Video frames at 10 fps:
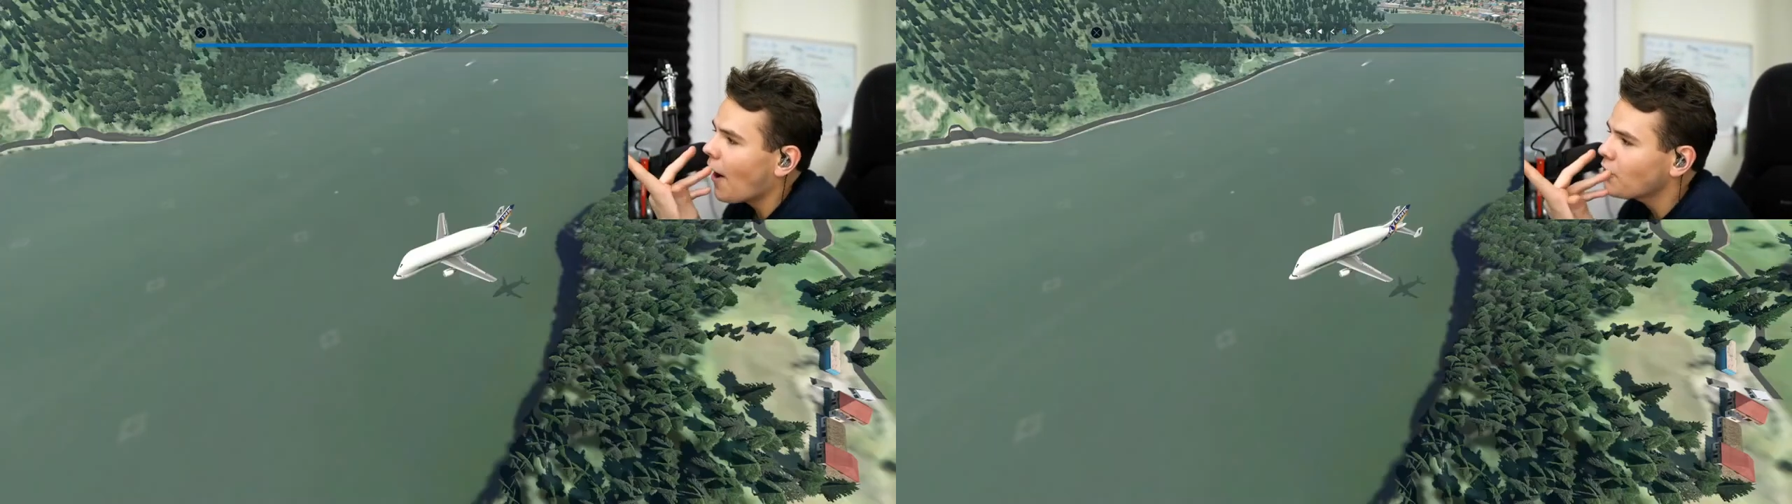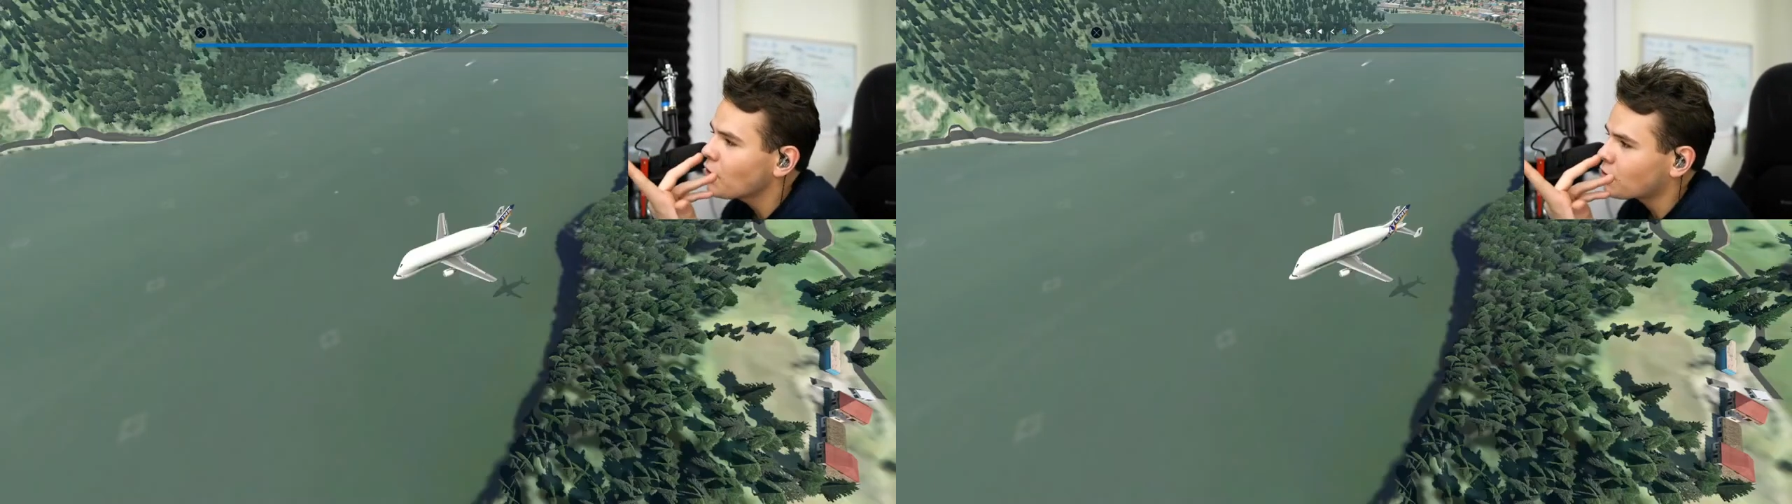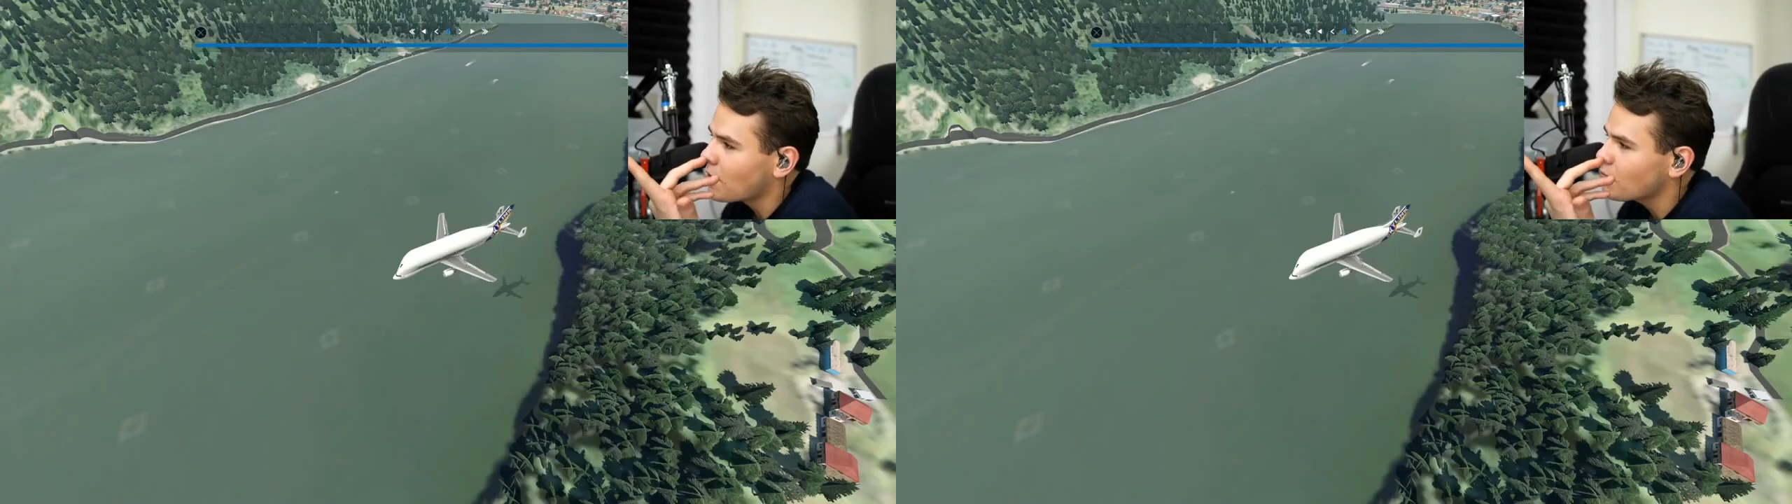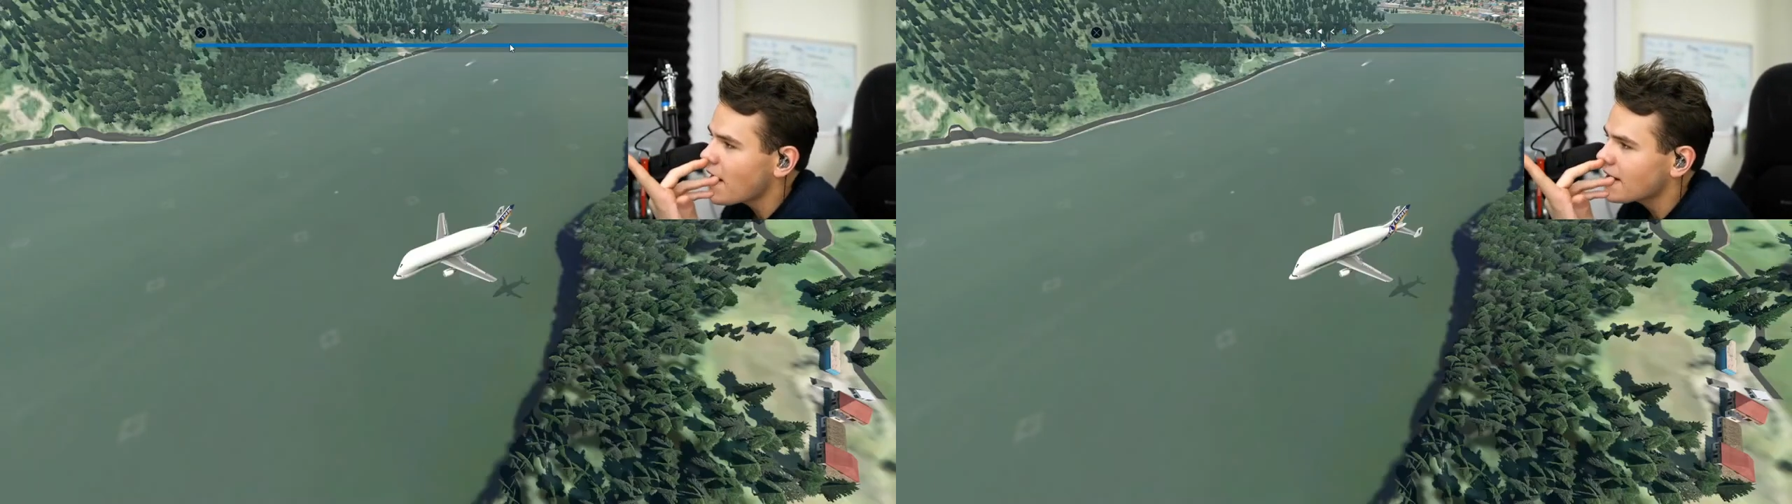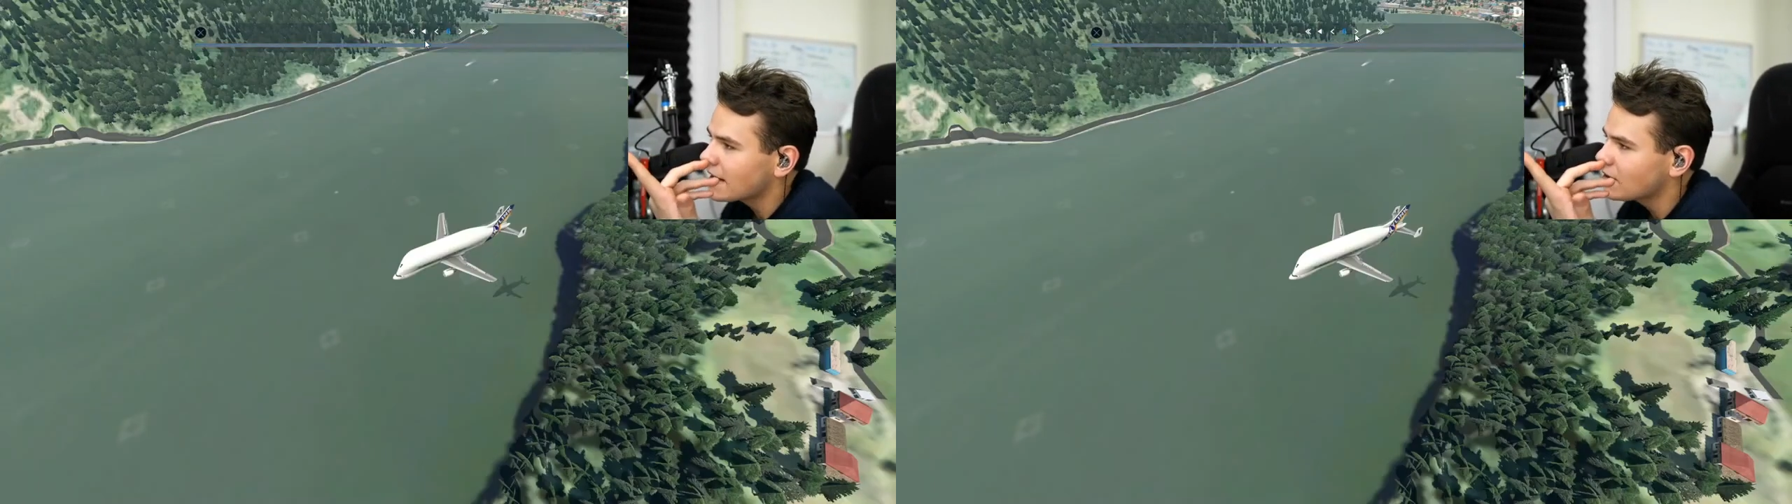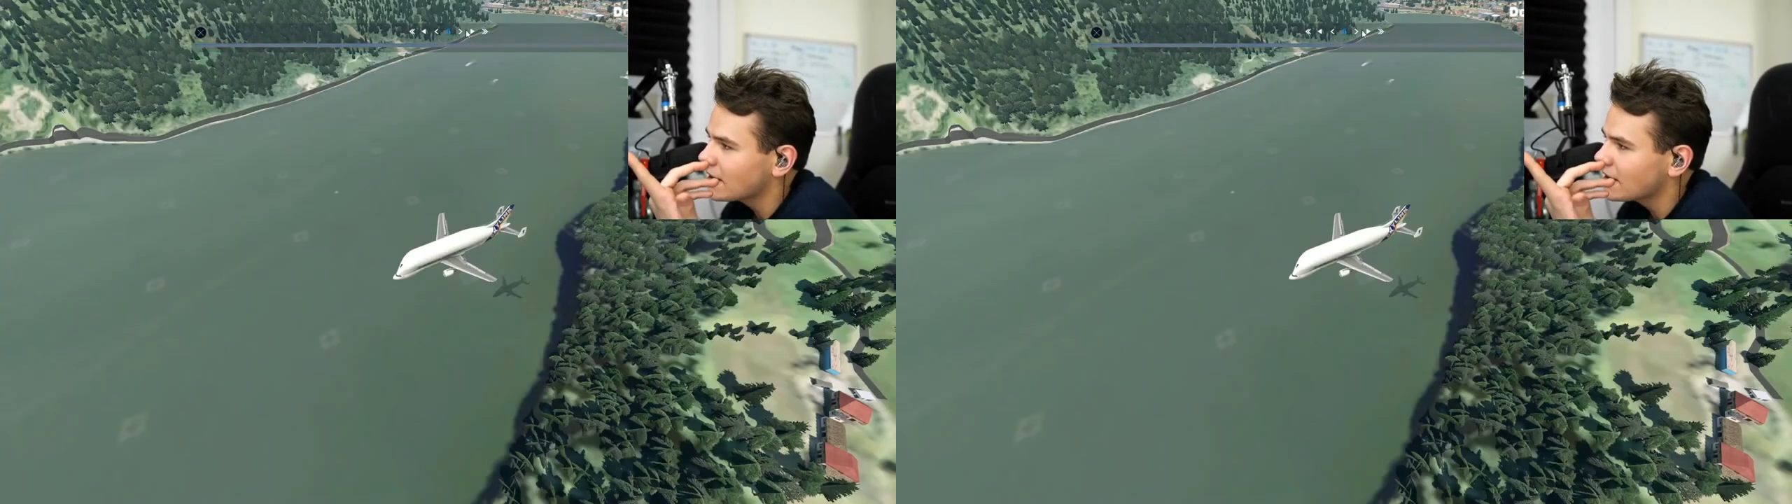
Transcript: it onto the runway.